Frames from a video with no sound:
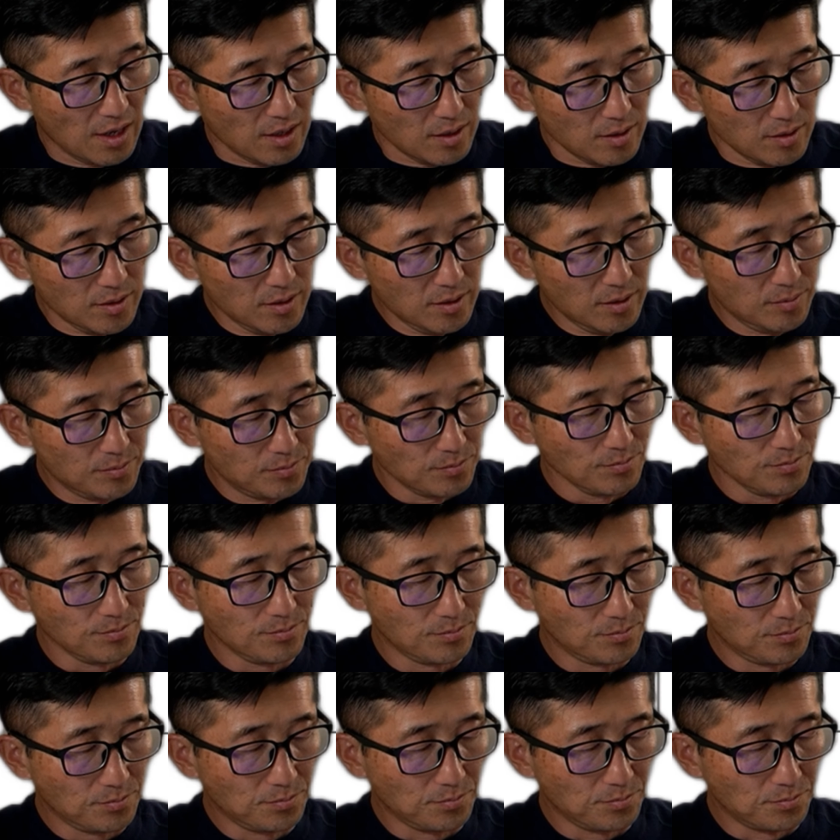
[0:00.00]
And
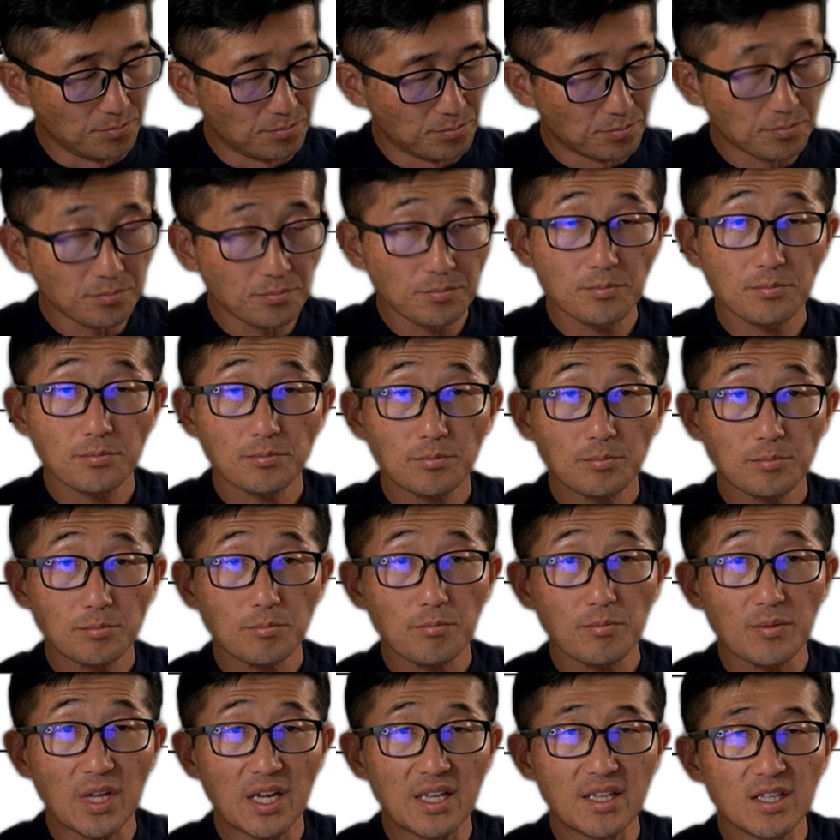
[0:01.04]

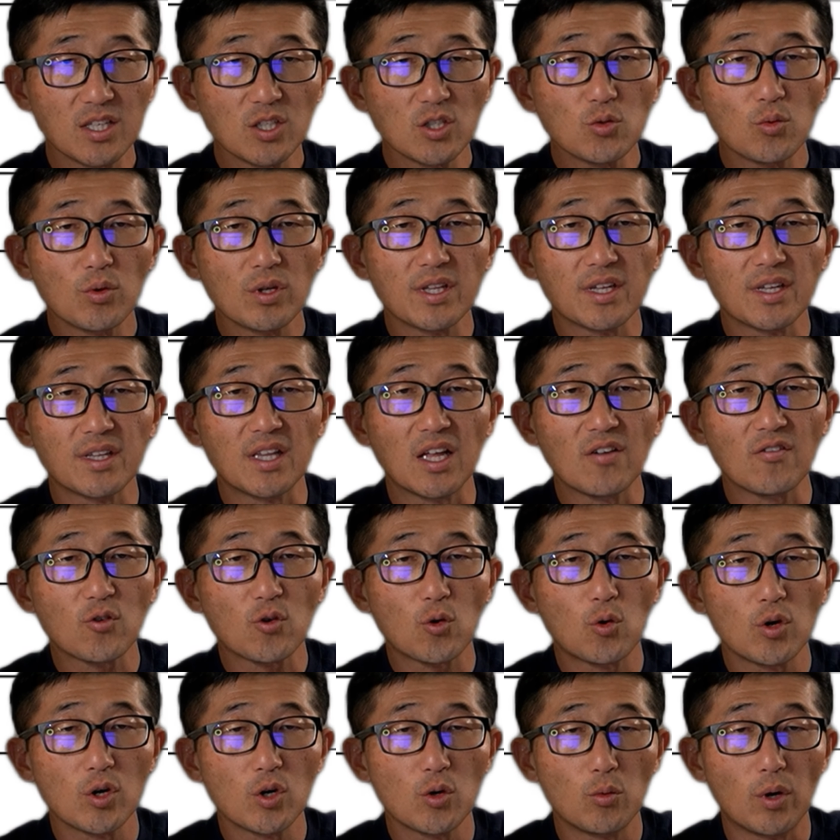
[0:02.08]
this one, the left
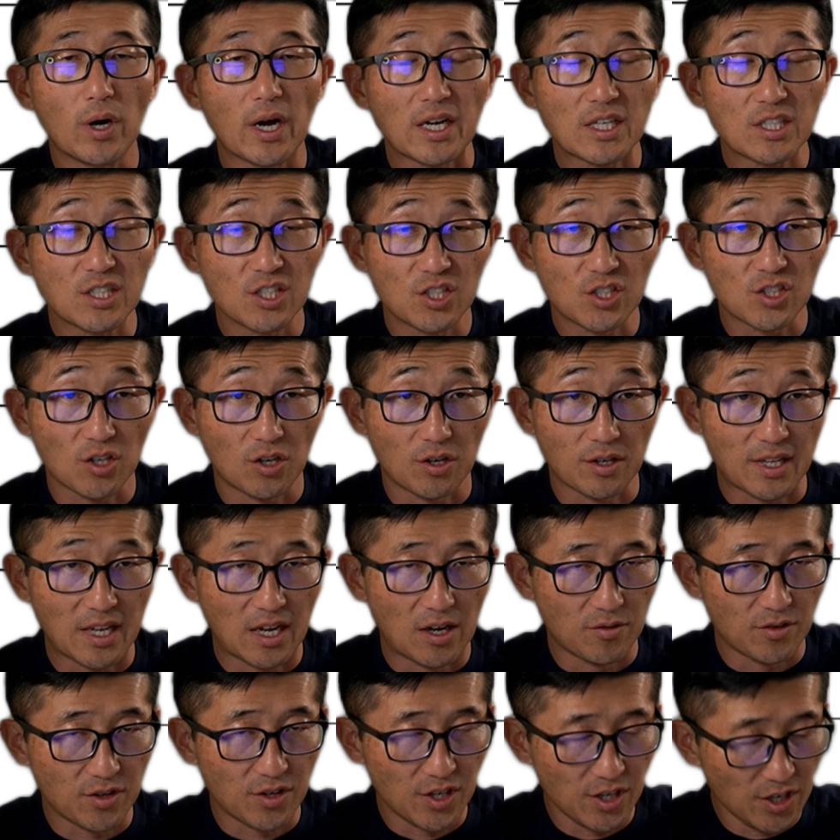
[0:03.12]
corner will actually start
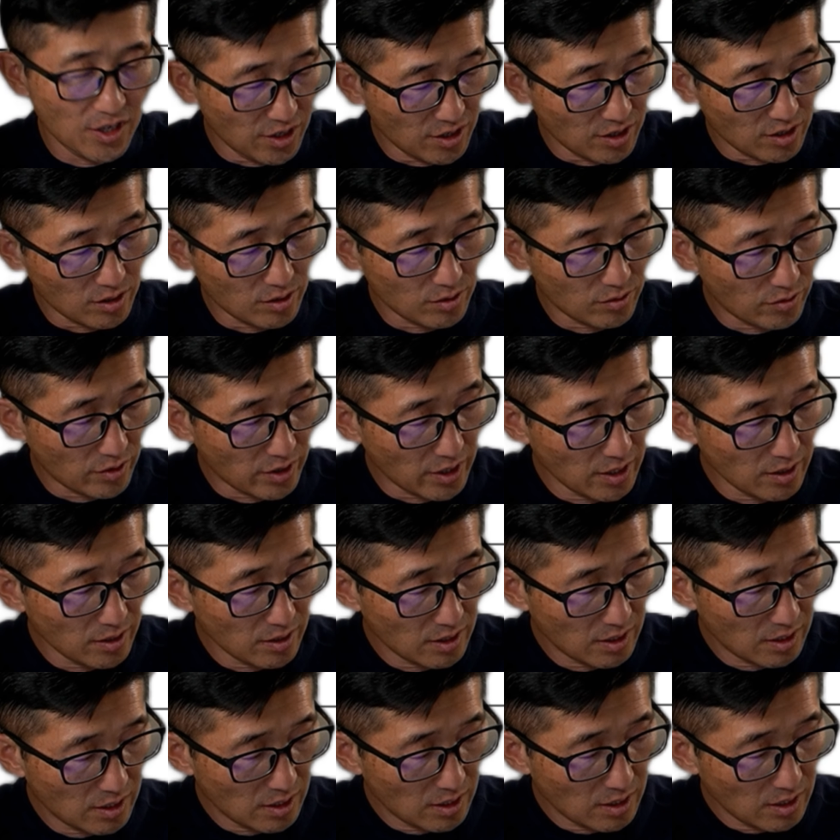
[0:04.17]
down here, right?
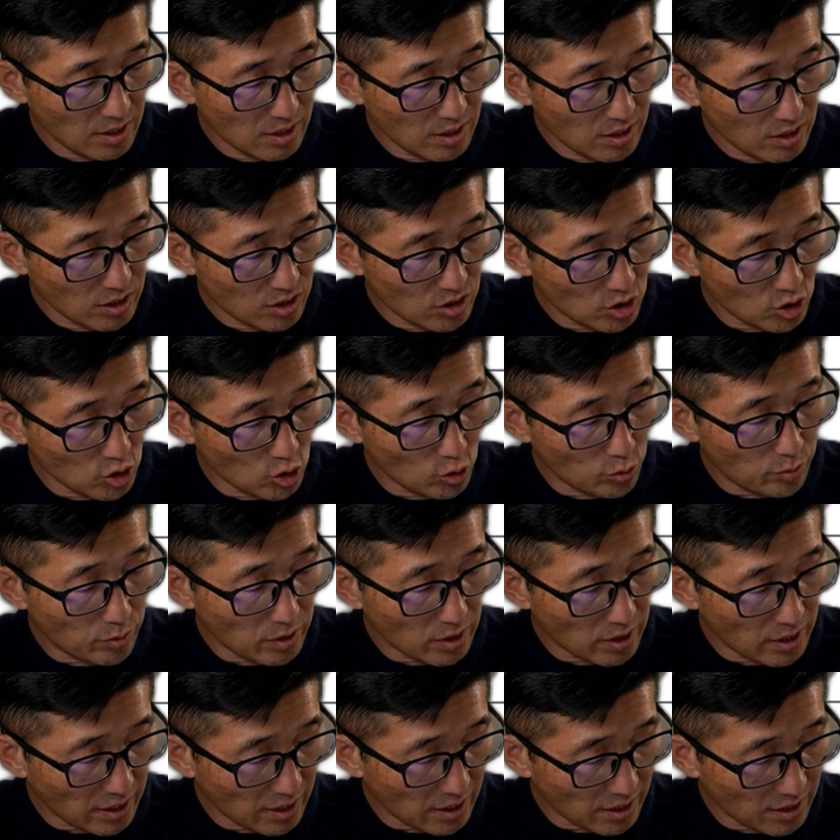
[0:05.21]
So it'll be
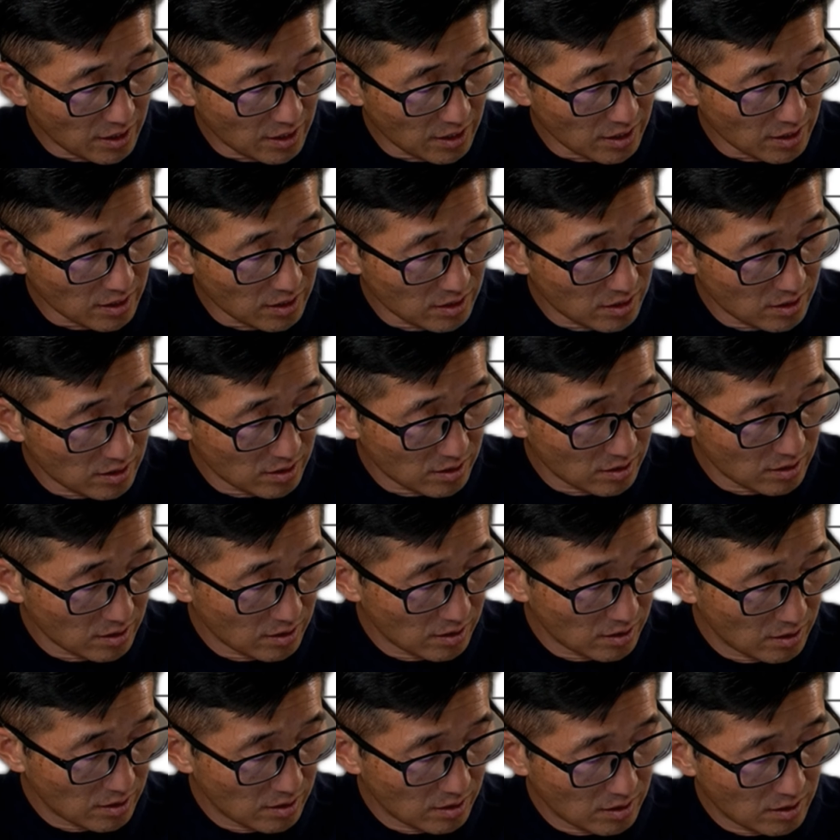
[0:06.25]
like this.
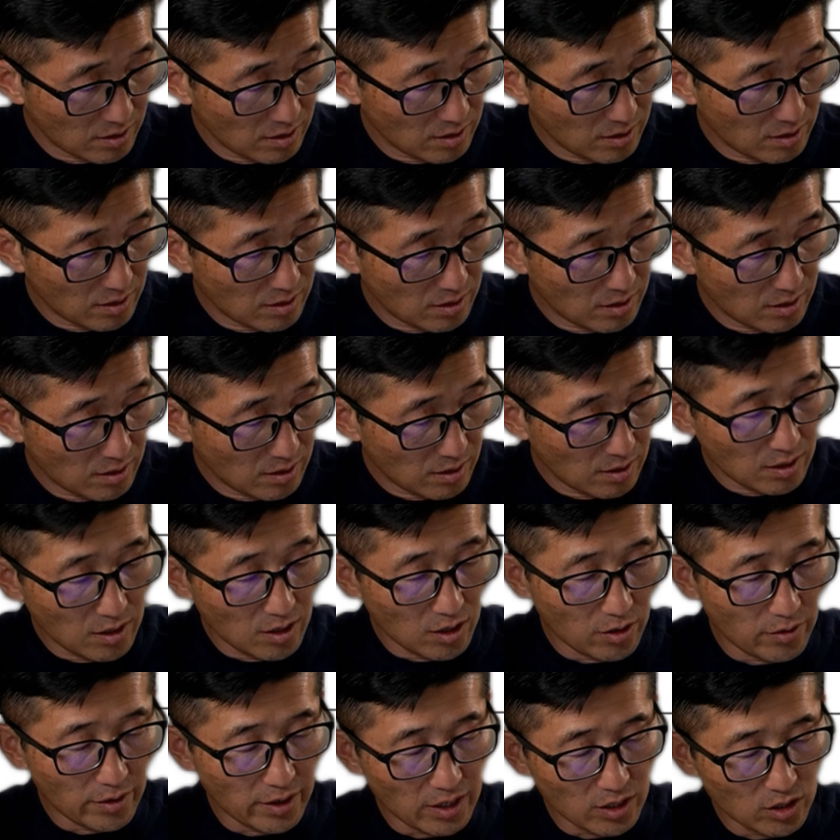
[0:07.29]

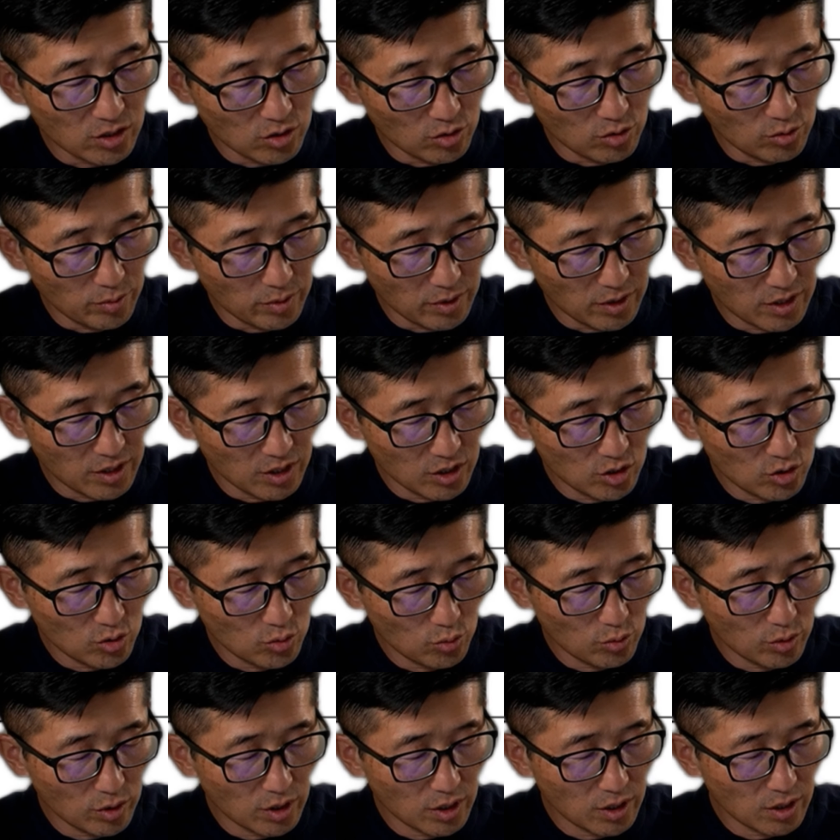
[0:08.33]
All right, so it'll be this
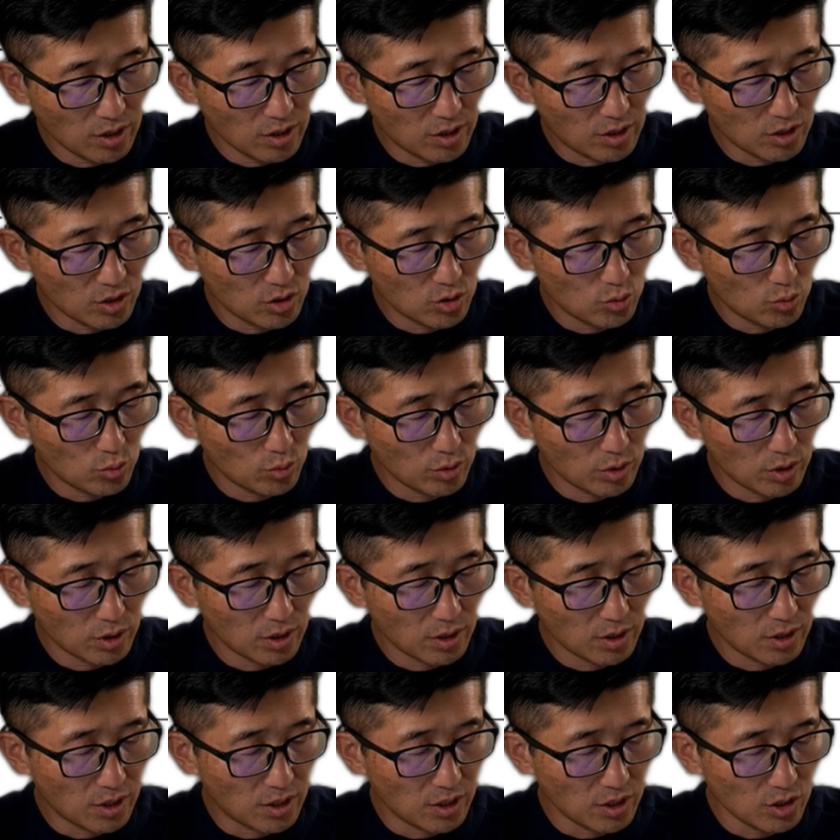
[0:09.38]
one, this
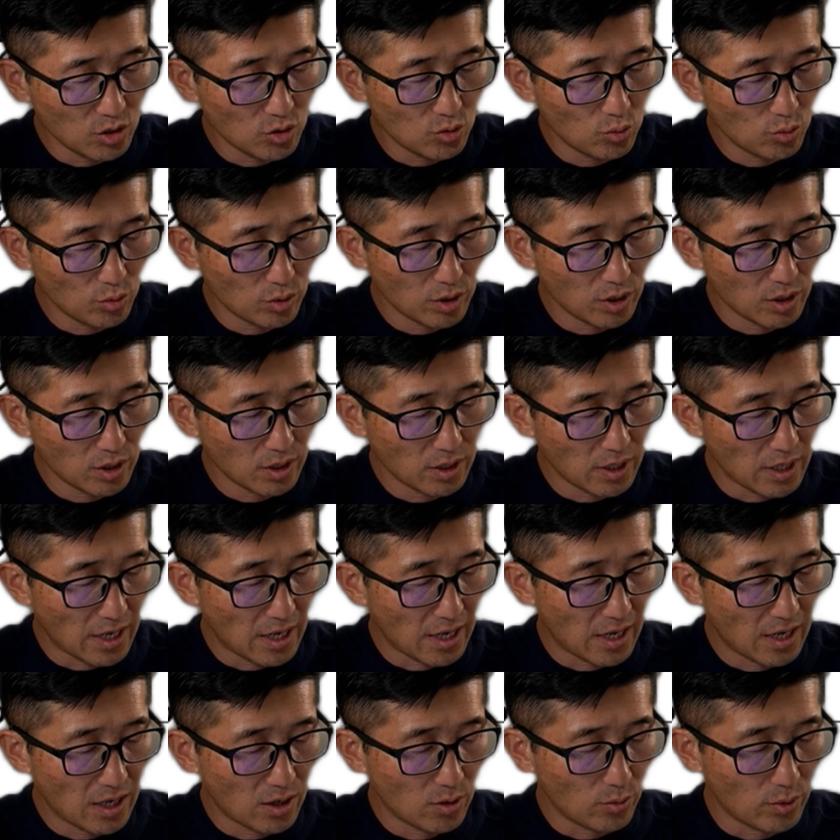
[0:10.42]
one, this one,
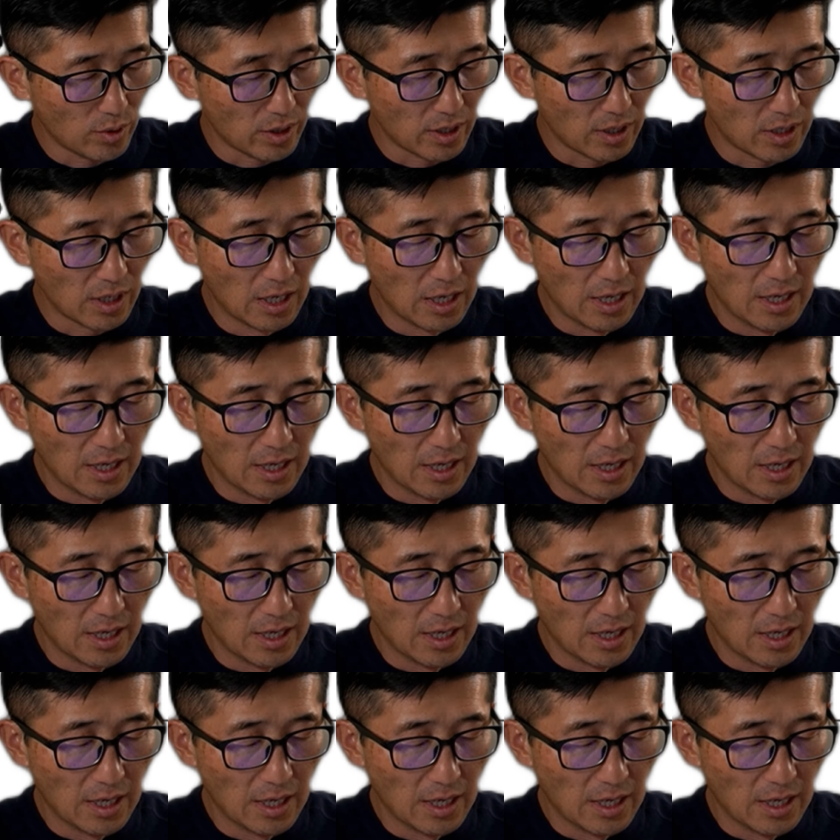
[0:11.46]
and what?